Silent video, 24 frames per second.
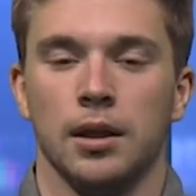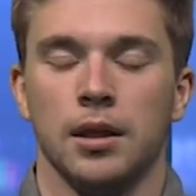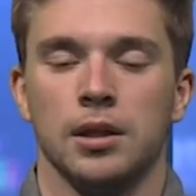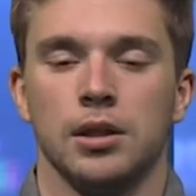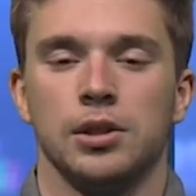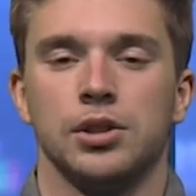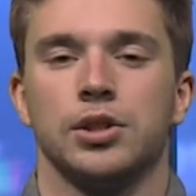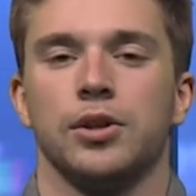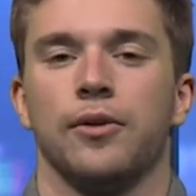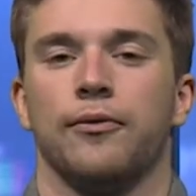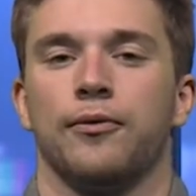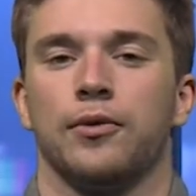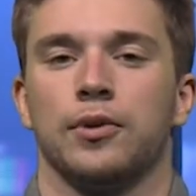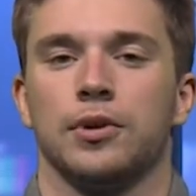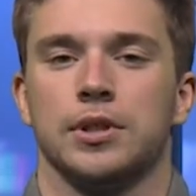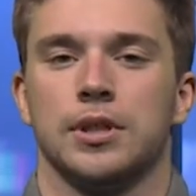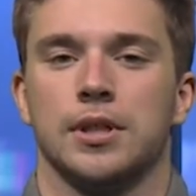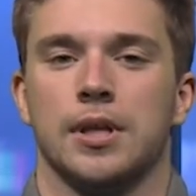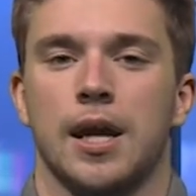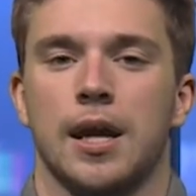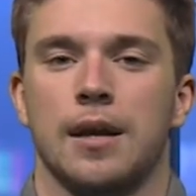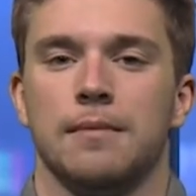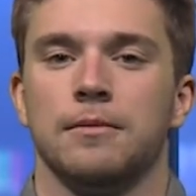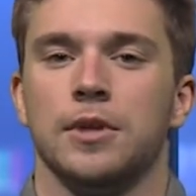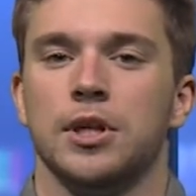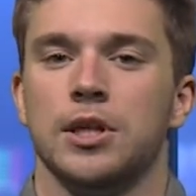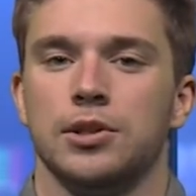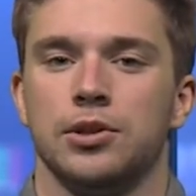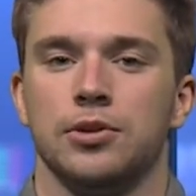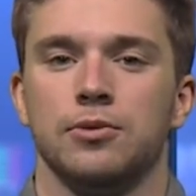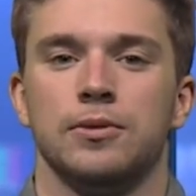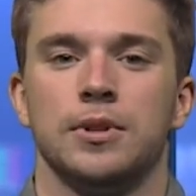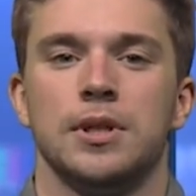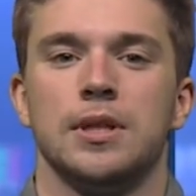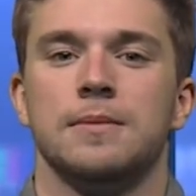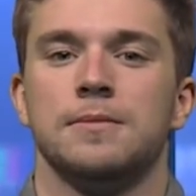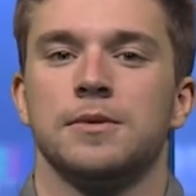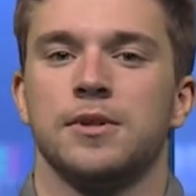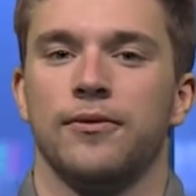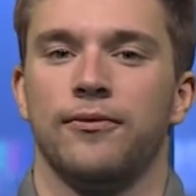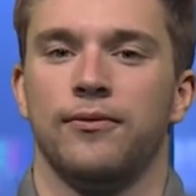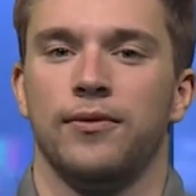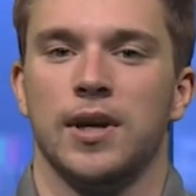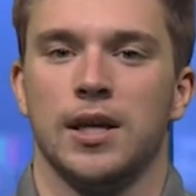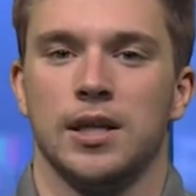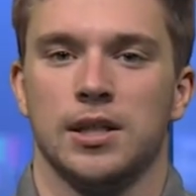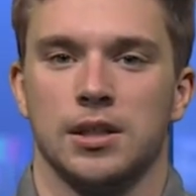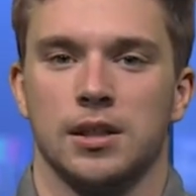This is the first time these two teams have
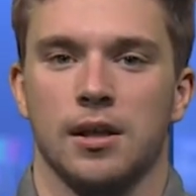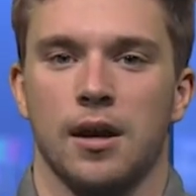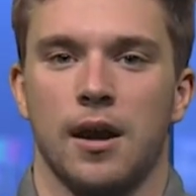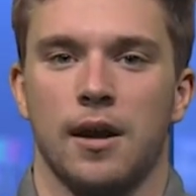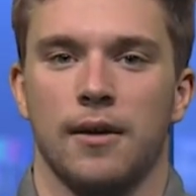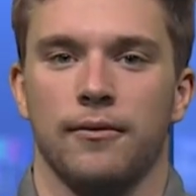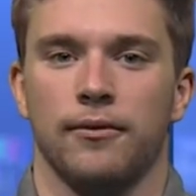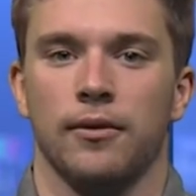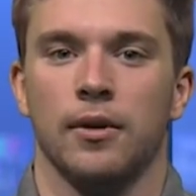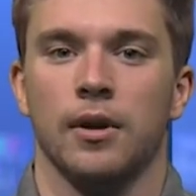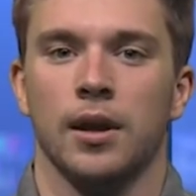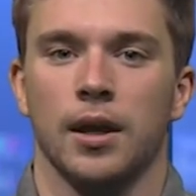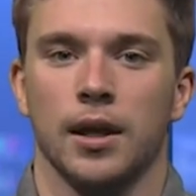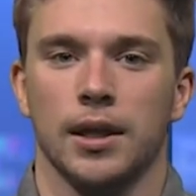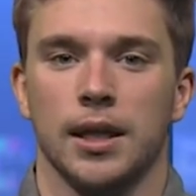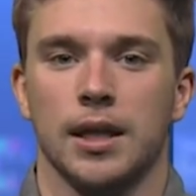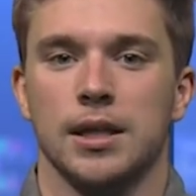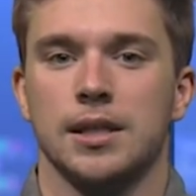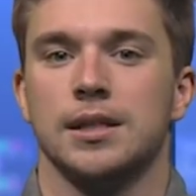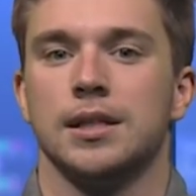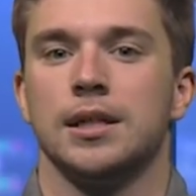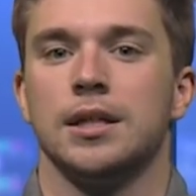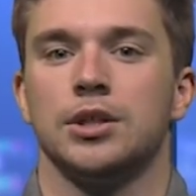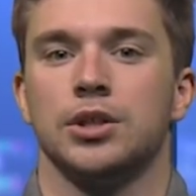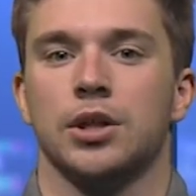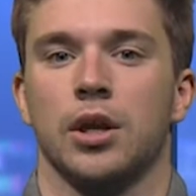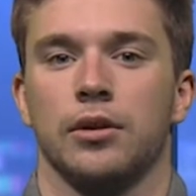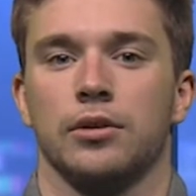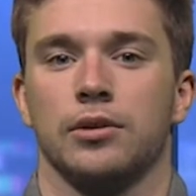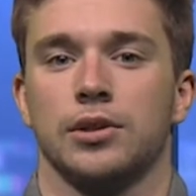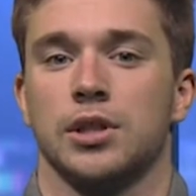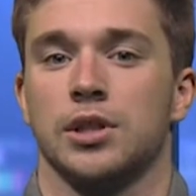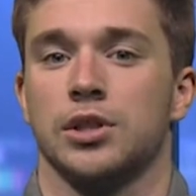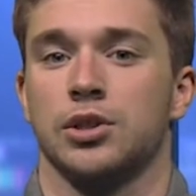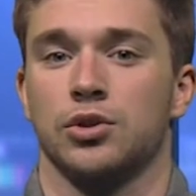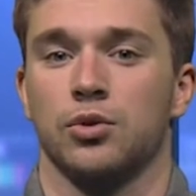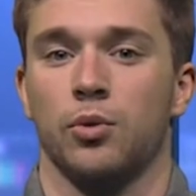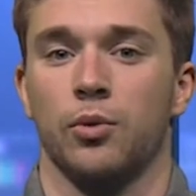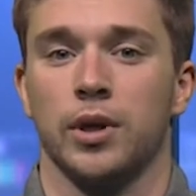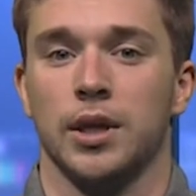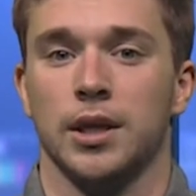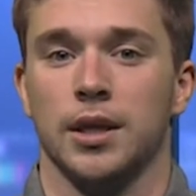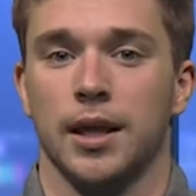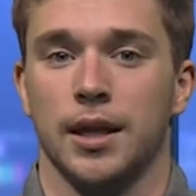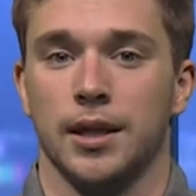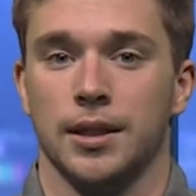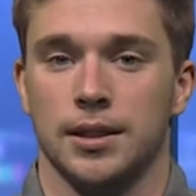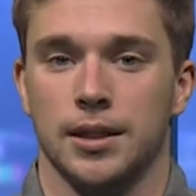faced off against each other since
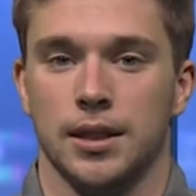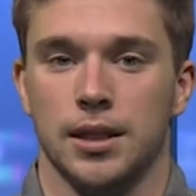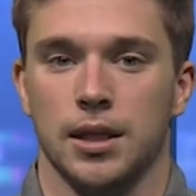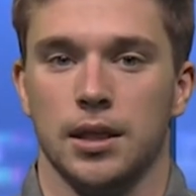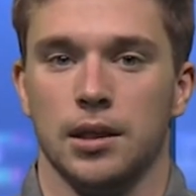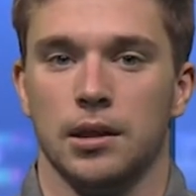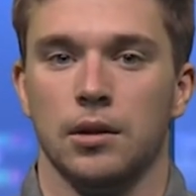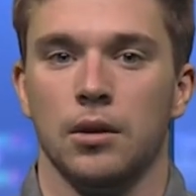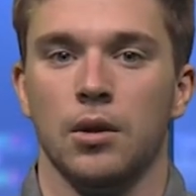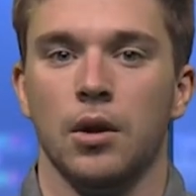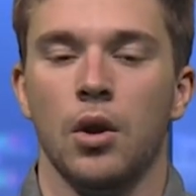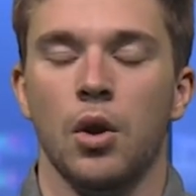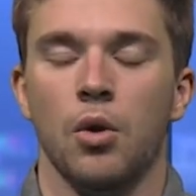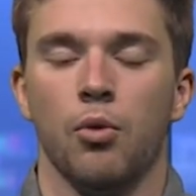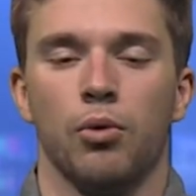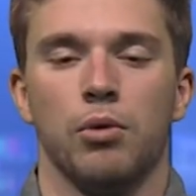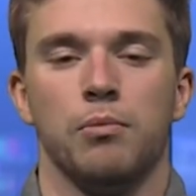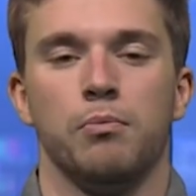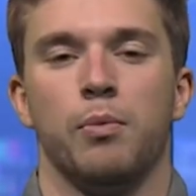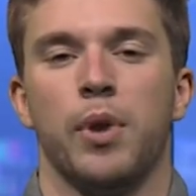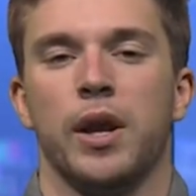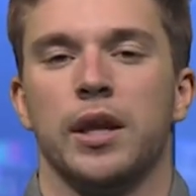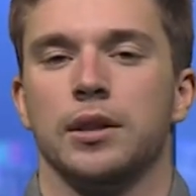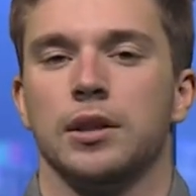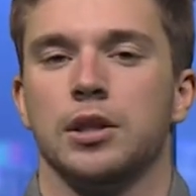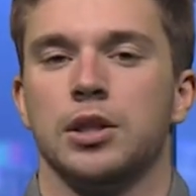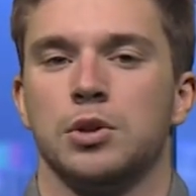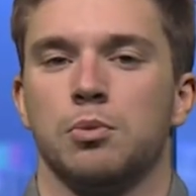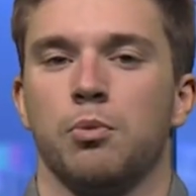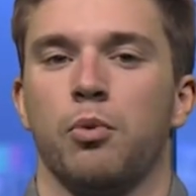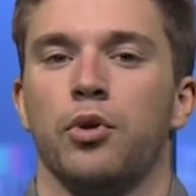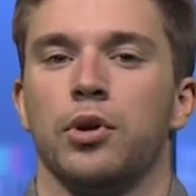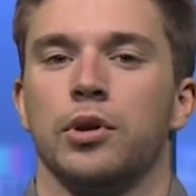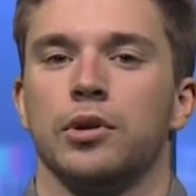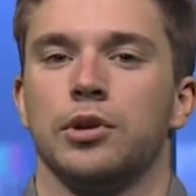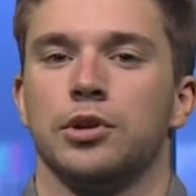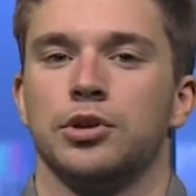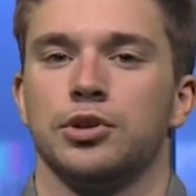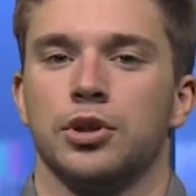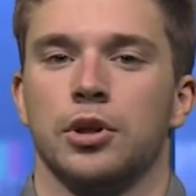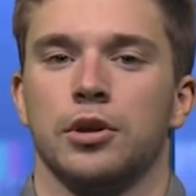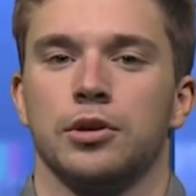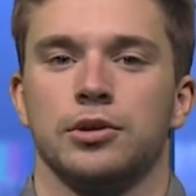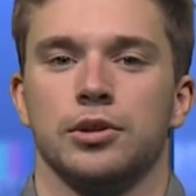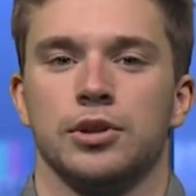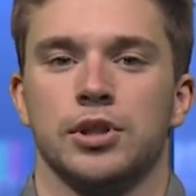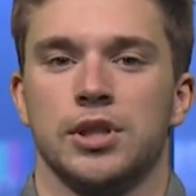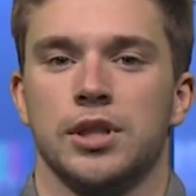2019, when Bentley spoiled the
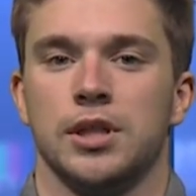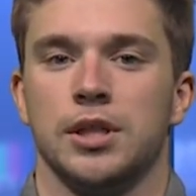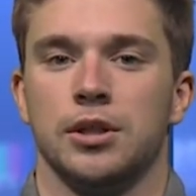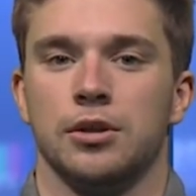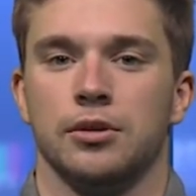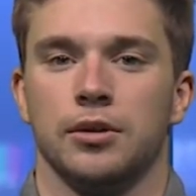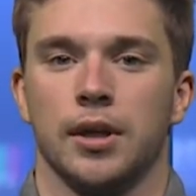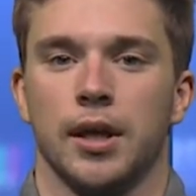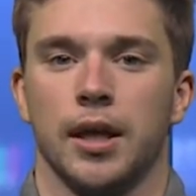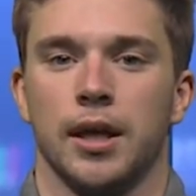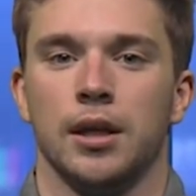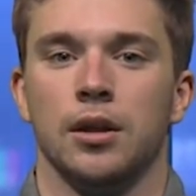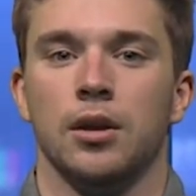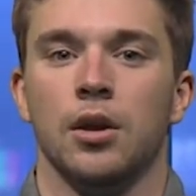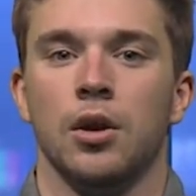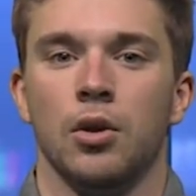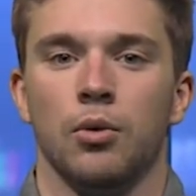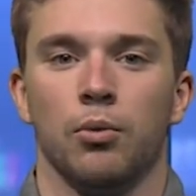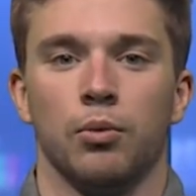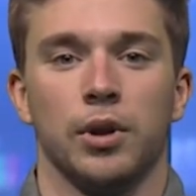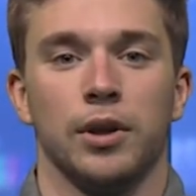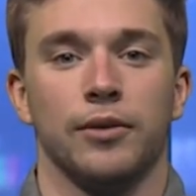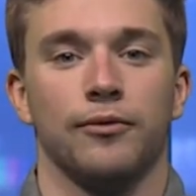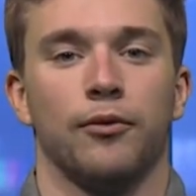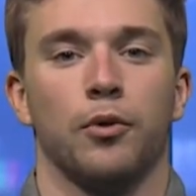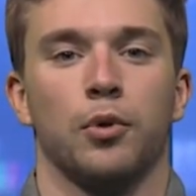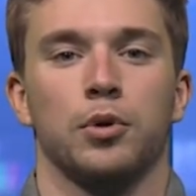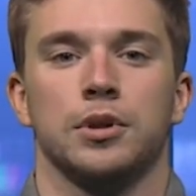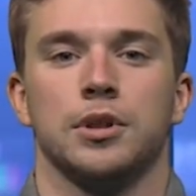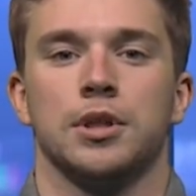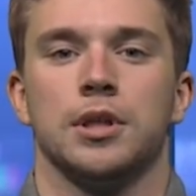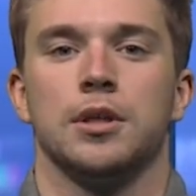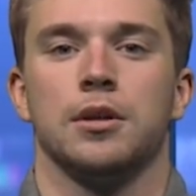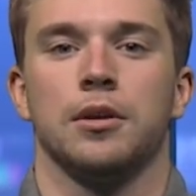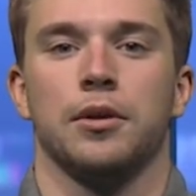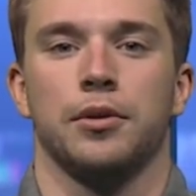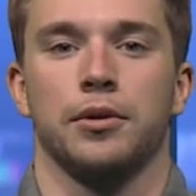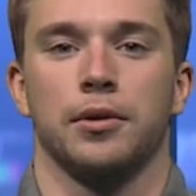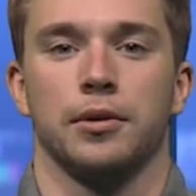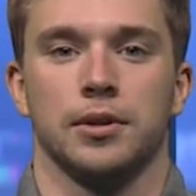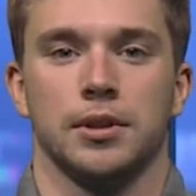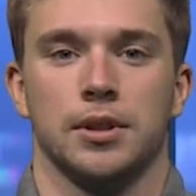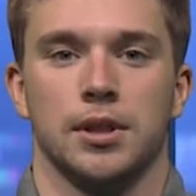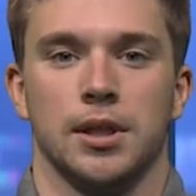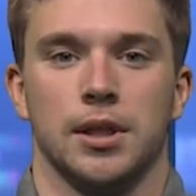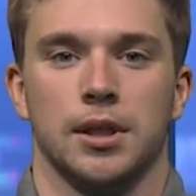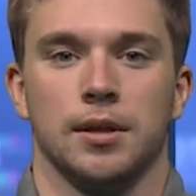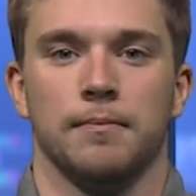Chargers' senior night, winning
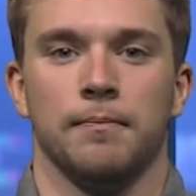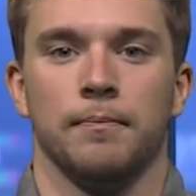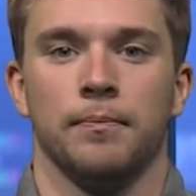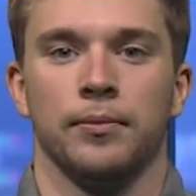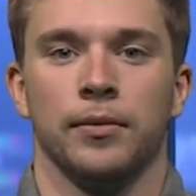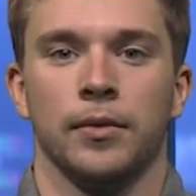14-13.